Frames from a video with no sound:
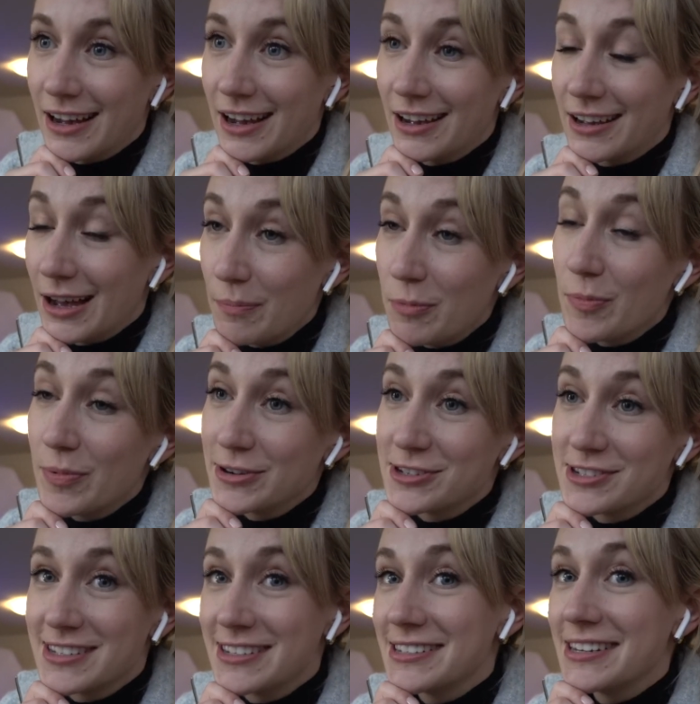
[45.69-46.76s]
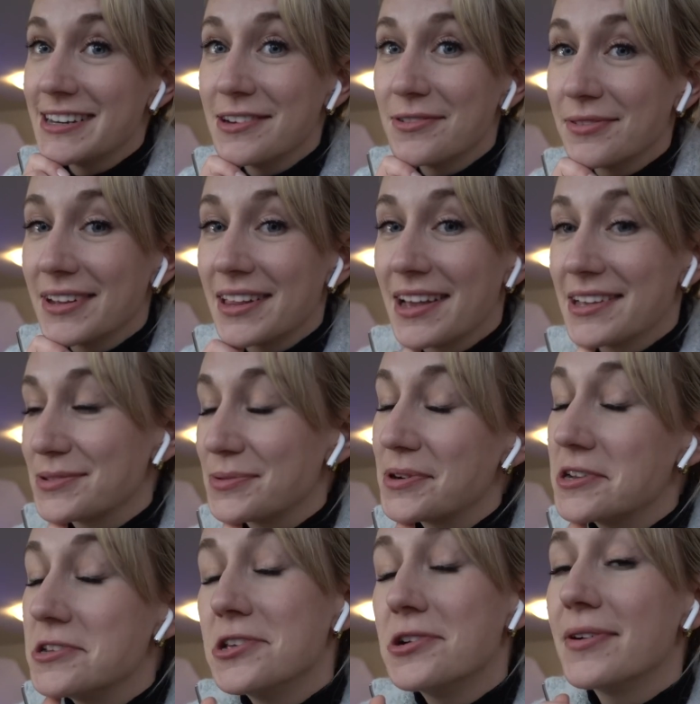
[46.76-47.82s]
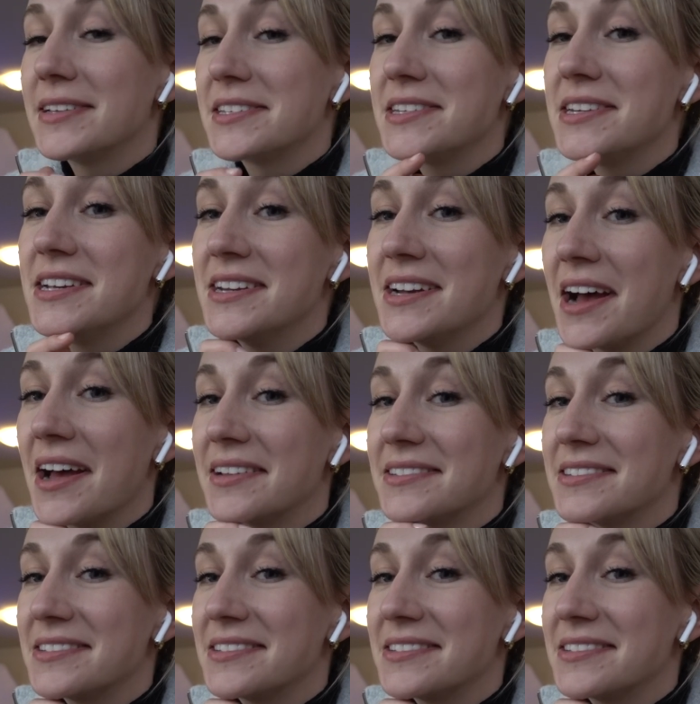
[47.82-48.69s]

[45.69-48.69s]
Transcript: A couple purchases he didn't realize were in USD, not